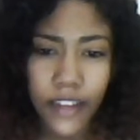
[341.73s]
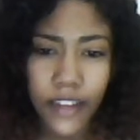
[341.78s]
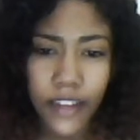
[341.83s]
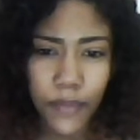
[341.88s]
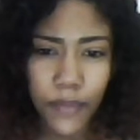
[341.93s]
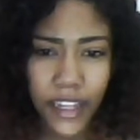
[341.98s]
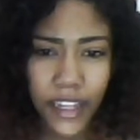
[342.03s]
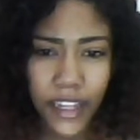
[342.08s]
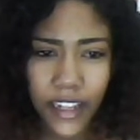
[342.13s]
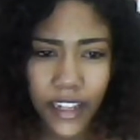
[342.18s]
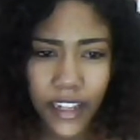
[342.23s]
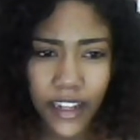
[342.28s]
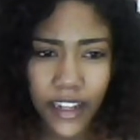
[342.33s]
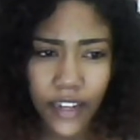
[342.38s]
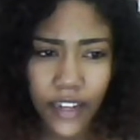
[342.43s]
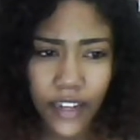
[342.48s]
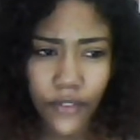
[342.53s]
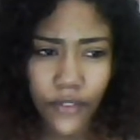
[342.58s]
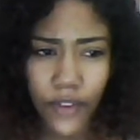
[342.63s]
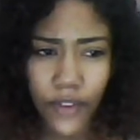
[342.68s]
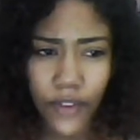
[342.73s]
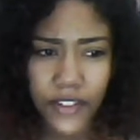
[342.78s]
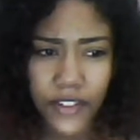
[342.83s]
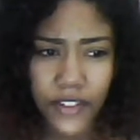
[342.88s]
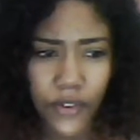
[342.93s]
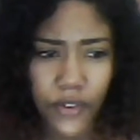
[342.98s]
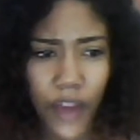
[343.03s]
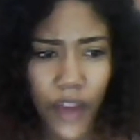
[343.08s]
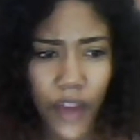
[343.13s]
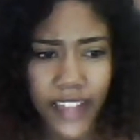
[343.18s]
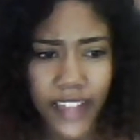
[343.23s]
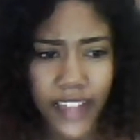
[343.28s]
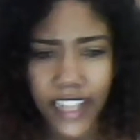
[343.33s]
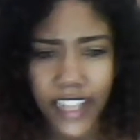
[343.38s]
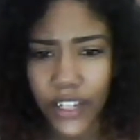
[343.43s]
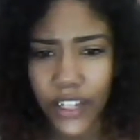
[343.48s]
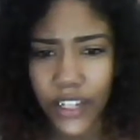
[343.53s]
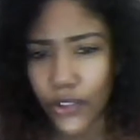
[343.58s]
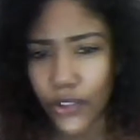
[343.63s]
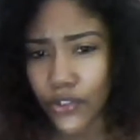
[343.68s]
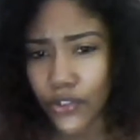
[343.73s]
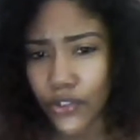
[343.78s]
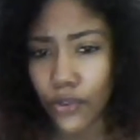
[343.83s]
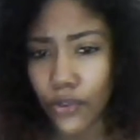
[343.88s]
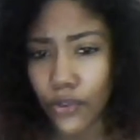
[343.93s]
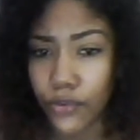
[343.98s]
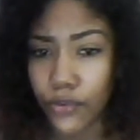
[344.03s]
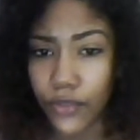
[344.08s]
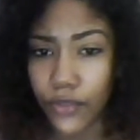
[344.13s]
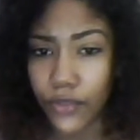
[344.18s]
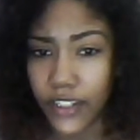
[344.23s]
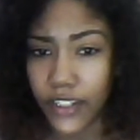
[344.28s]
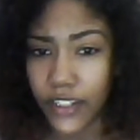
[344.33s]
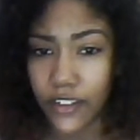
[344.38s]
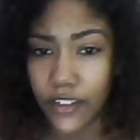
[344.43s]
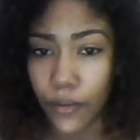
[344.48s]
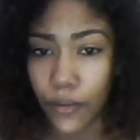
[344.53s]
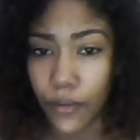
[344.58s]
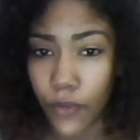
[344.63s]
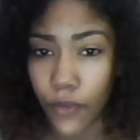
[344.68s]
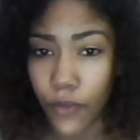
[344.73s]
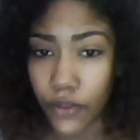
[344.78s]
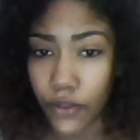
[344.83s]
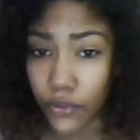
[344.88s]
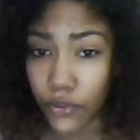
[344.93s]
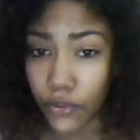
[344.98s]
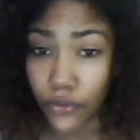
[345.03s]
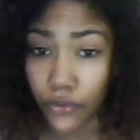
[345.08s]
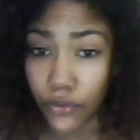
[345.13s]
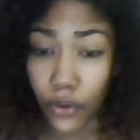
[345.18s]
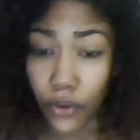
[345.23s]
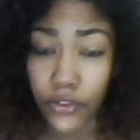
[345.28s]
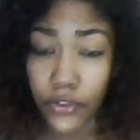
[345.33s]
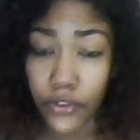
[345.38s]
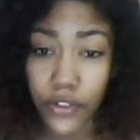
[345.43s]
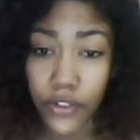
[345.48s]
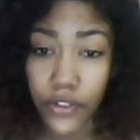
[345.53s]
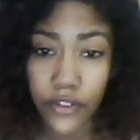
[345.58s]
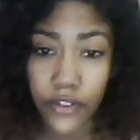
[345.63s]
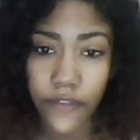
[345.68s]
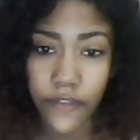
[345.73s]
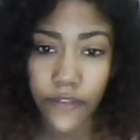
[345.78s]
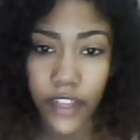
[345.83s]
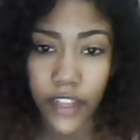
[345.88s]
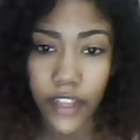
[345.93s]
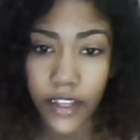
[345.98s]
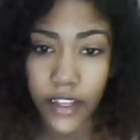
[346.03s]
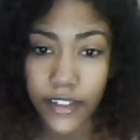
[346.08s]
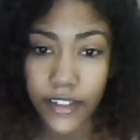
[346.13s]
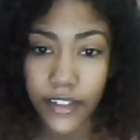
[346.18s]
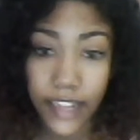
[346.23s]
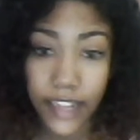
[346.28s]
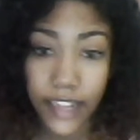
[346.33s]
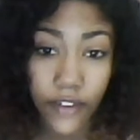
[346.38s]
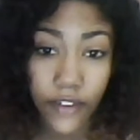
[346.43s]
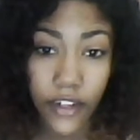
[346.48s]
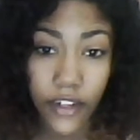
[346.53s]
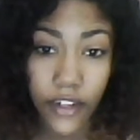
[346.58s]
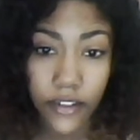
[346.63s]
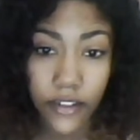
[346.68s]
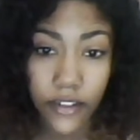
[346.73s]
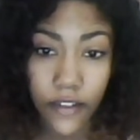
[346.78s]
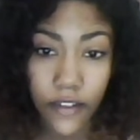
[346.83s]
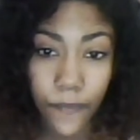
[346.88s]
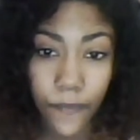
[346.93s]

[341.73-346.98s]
there'd be a little voice in your head telling you to stop talking to someone or not to do something serious.